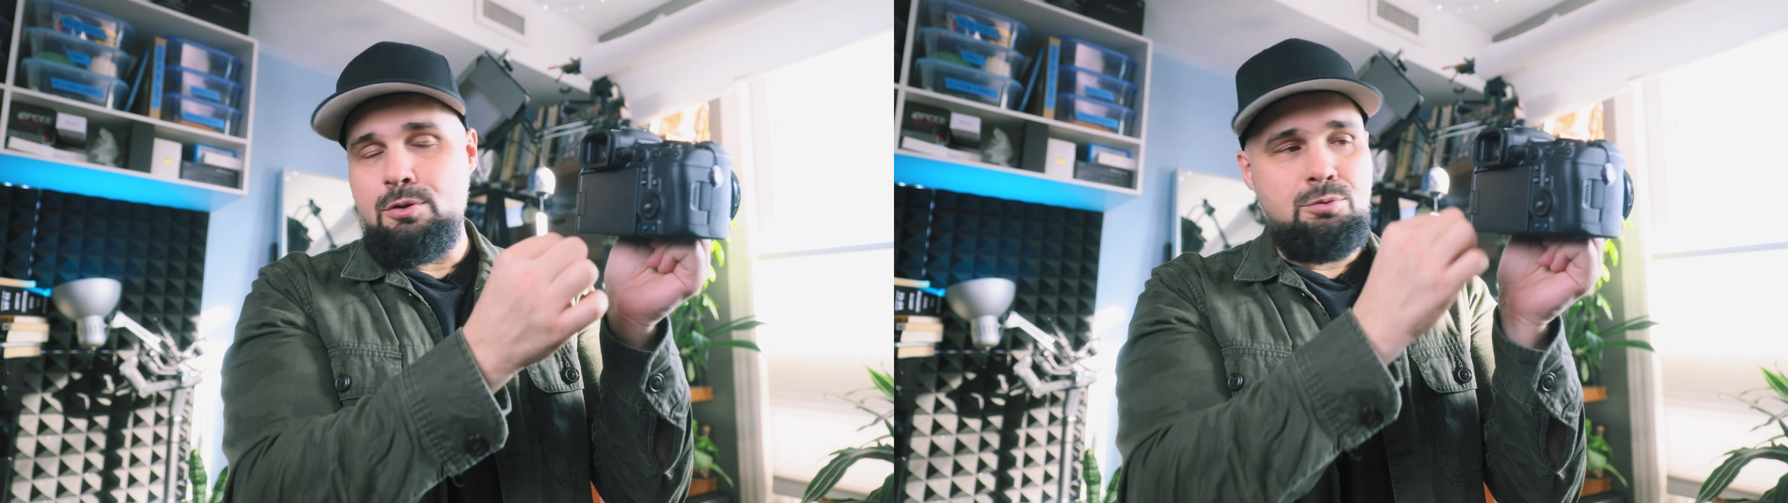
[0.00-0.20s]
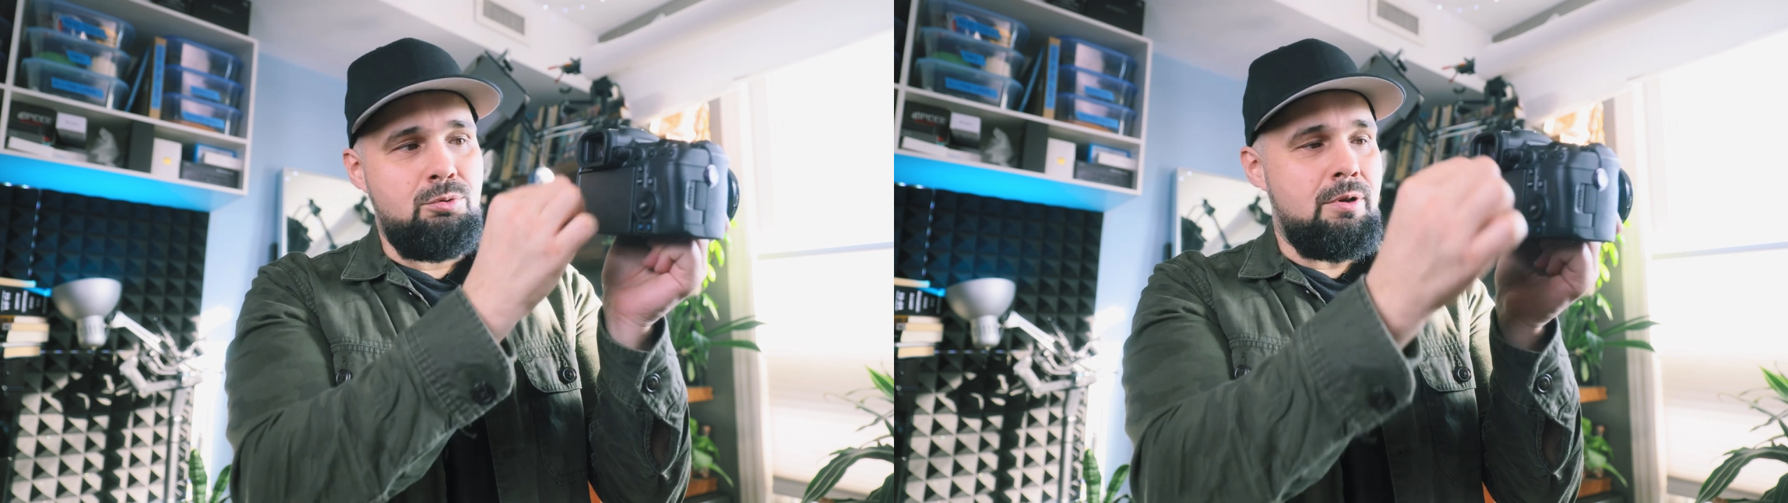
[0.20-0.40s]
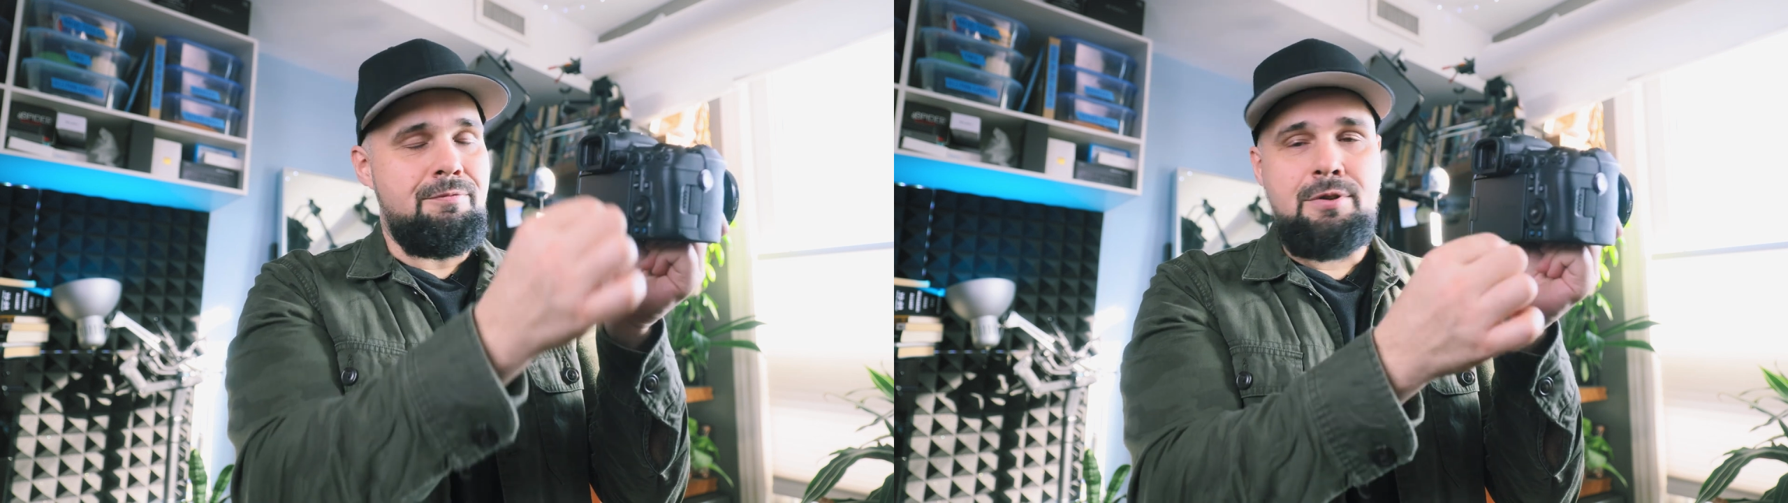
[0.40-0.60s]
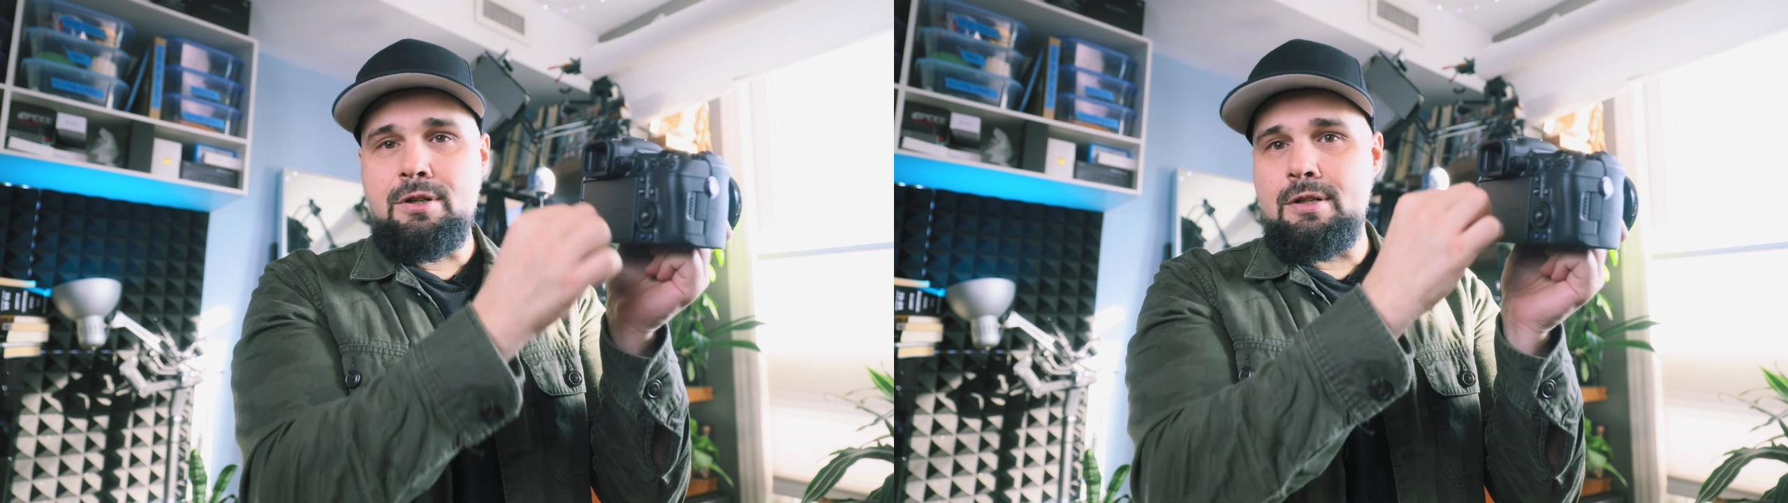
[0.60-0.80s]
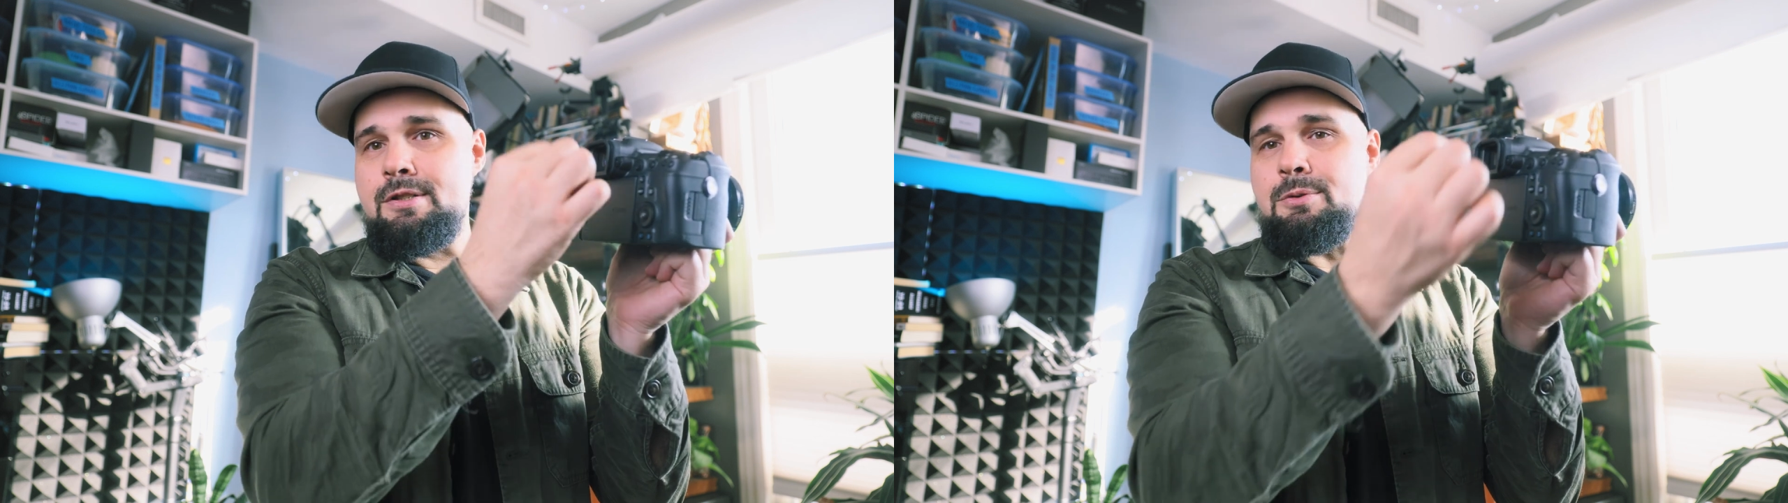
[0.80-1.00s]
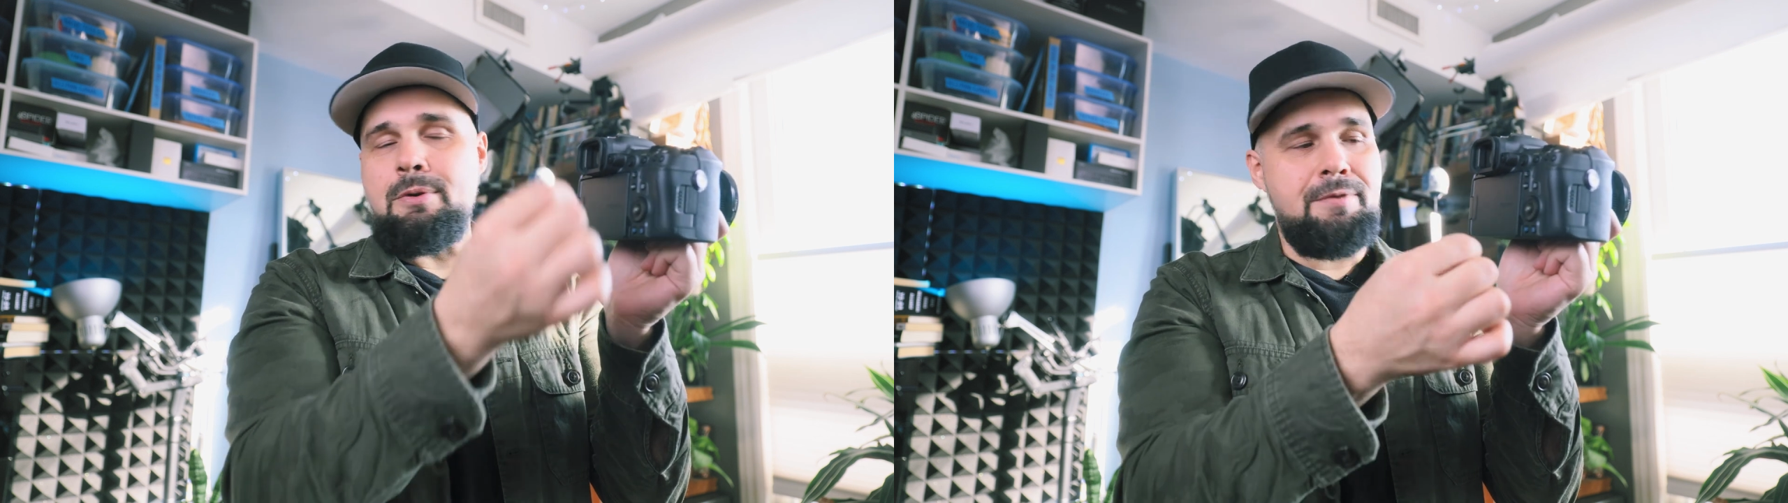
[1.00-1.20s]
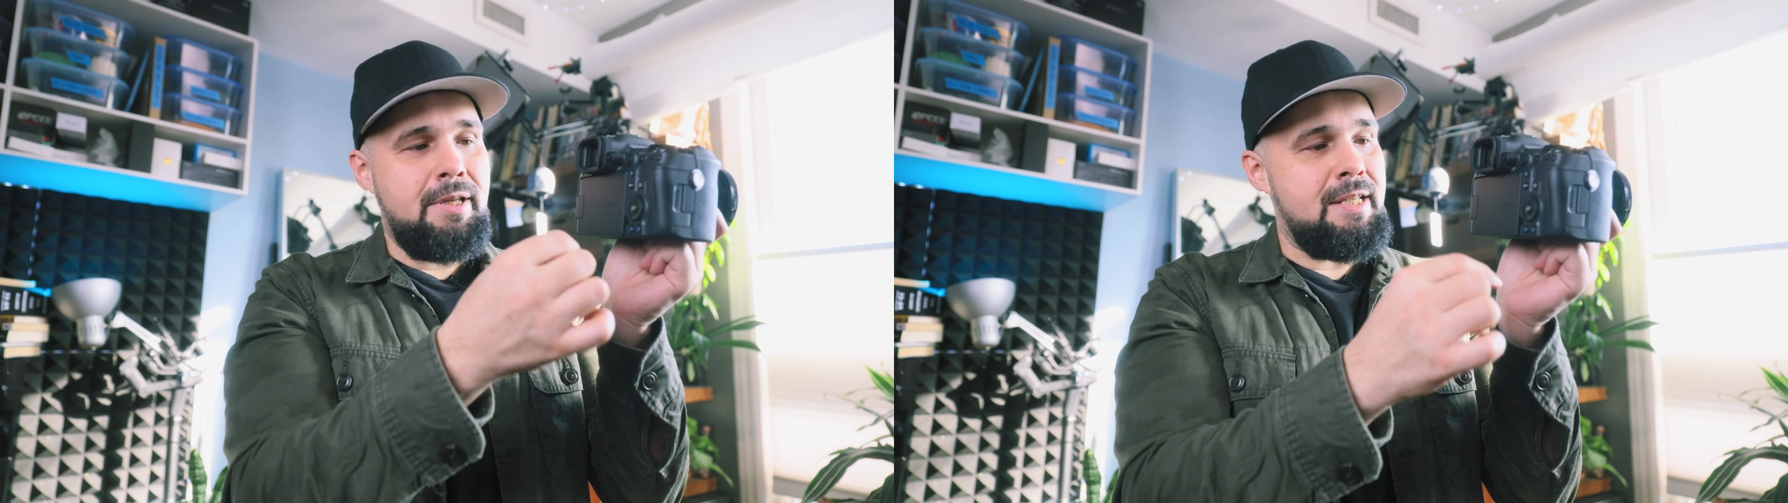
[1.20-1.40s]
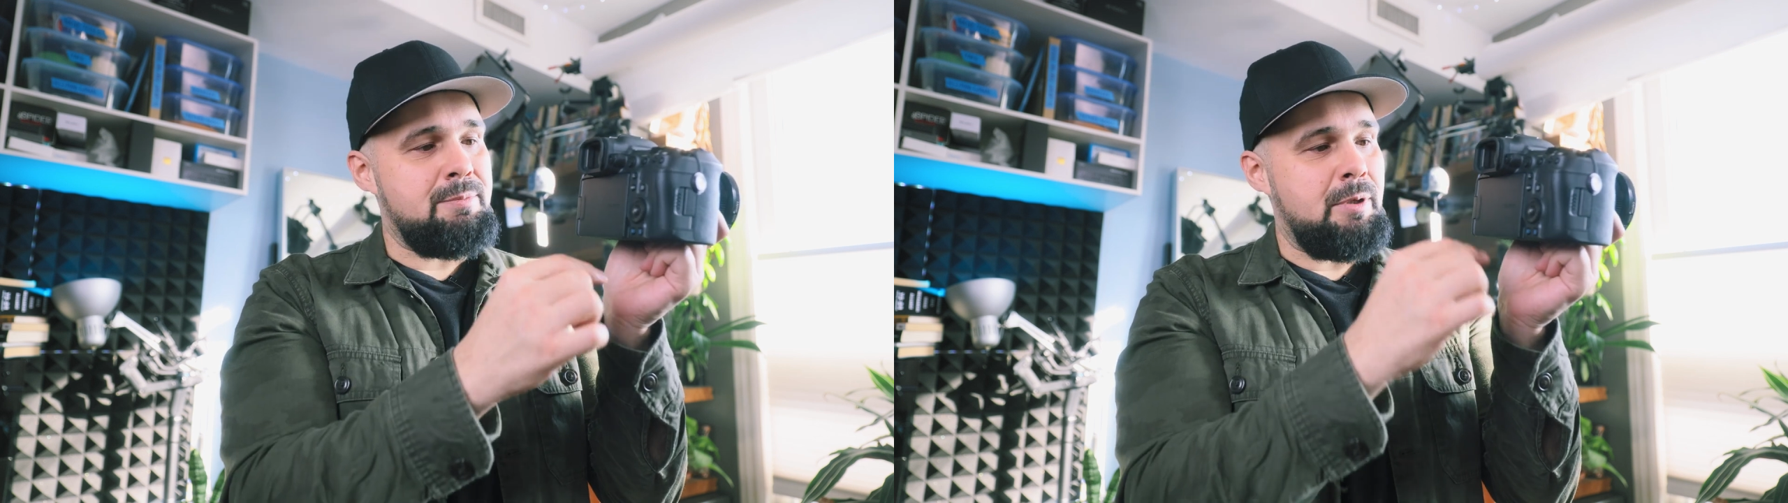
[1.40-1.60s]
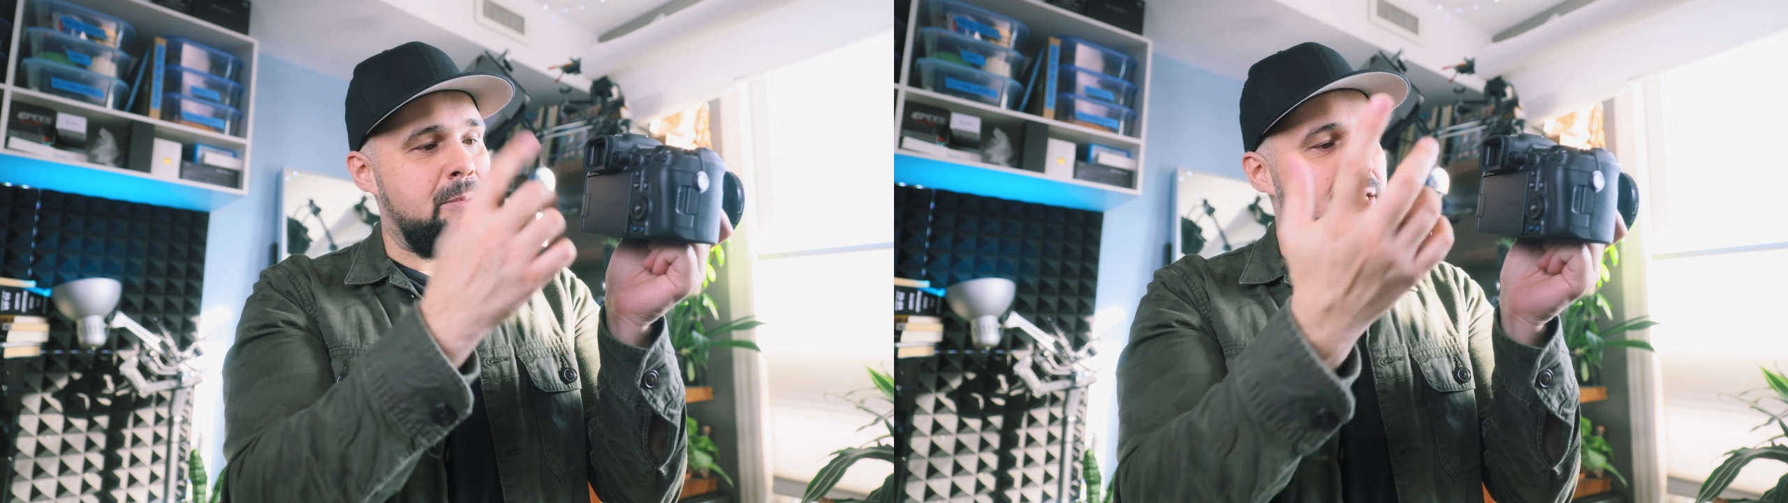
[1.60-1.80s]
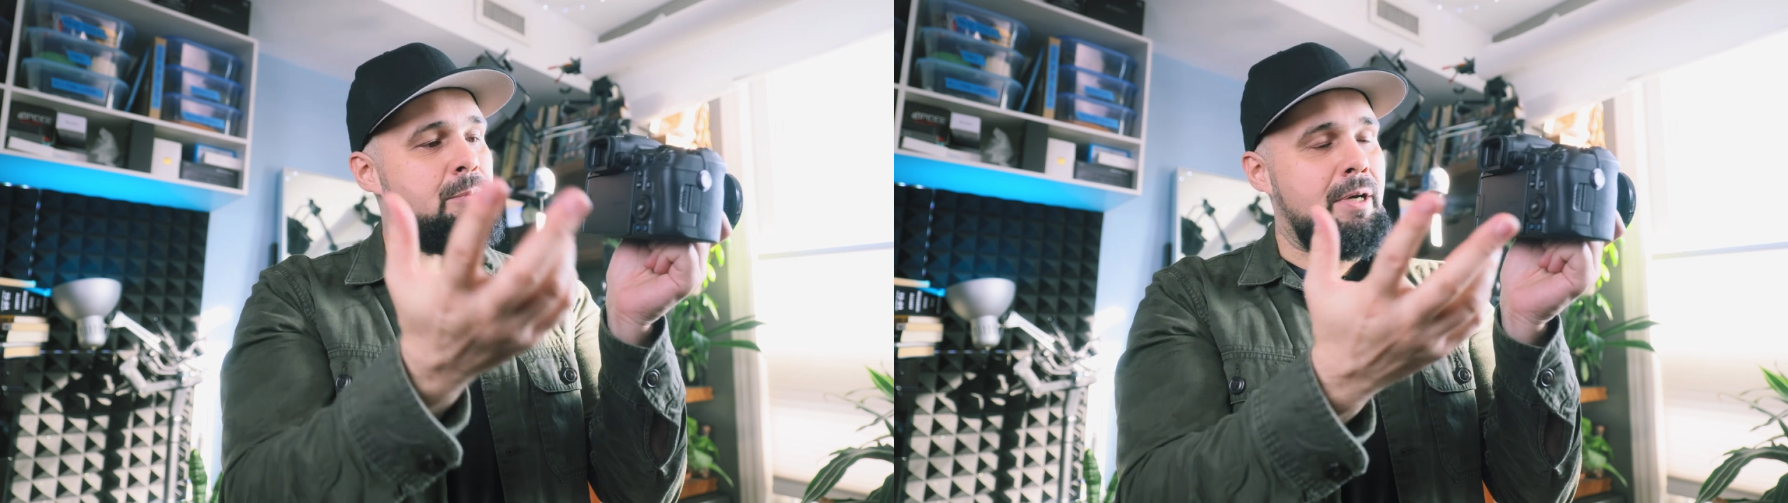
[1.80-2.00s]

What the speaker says: rule of thirds or whatever the case may be.